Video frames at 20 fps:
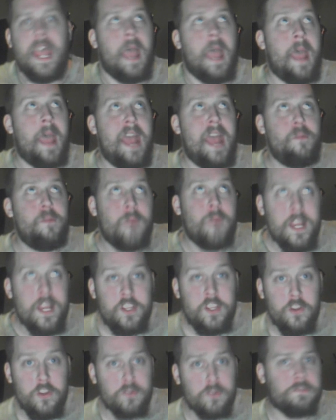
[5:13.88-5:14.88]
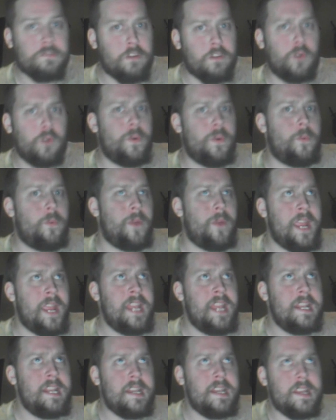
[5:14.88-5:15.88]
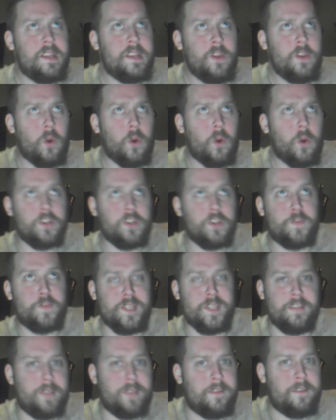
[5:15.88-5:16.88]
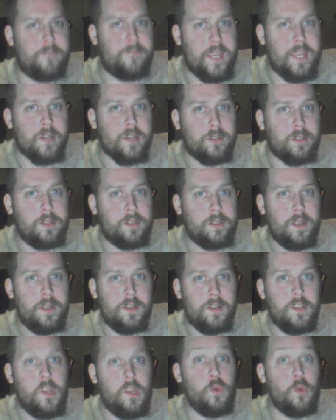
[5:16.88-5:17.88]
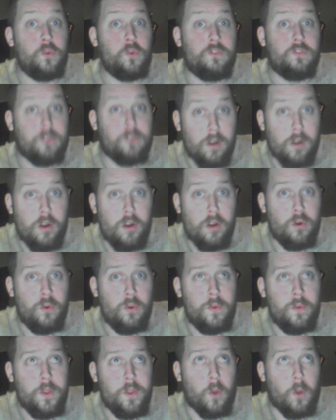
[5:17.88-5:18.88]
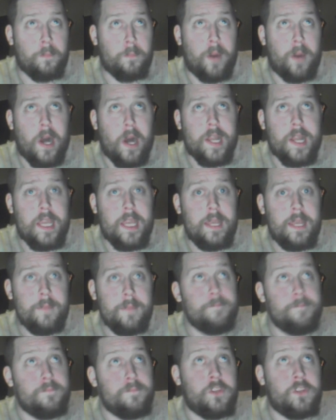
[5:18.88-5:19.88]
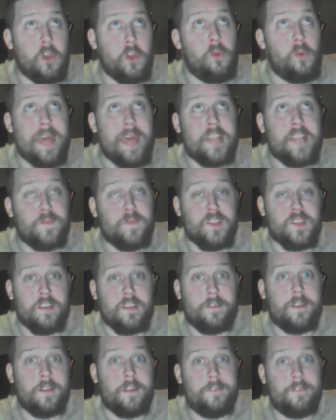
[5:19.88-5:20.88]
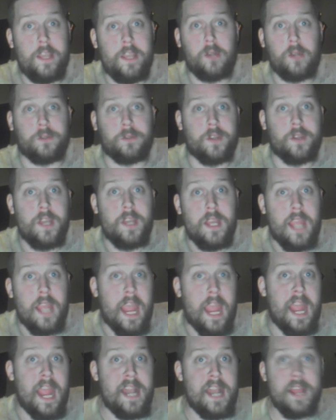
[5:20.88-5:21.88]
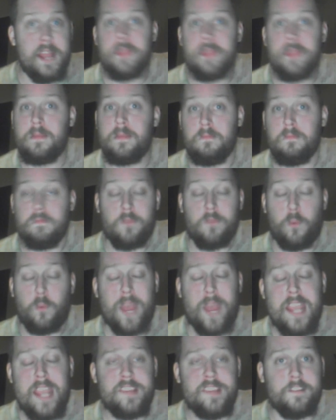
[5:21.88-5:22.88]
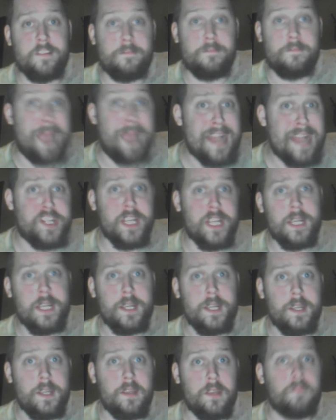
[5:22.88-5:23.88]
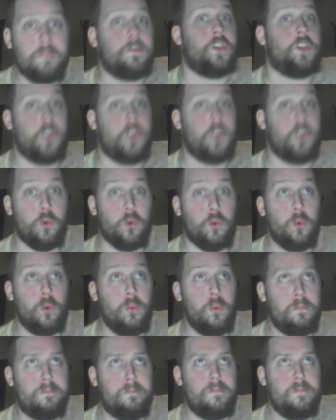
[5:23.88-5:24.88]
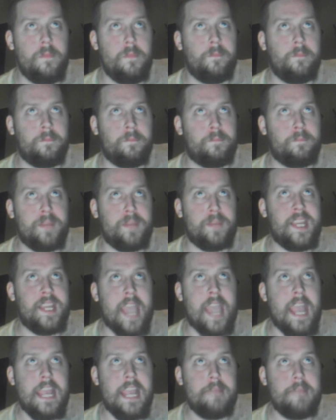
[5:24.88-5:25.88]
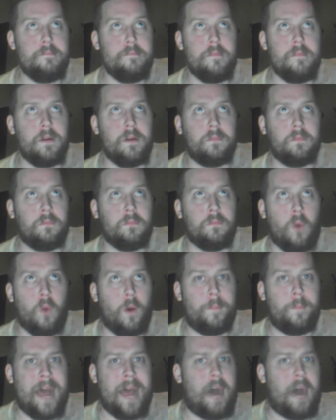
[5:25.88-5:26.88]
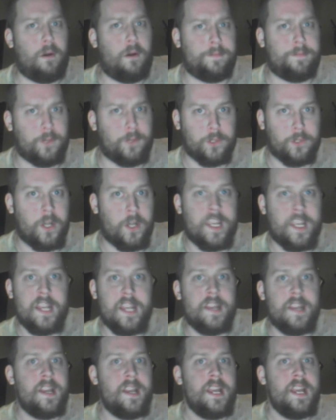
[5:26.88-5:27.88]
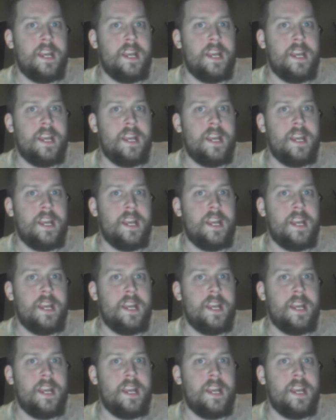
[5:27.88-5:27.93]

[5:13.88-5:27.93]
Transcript: And when you grew in your specific field, you grew your body to that specific field. And in the ways of magic, you became more powerful looking.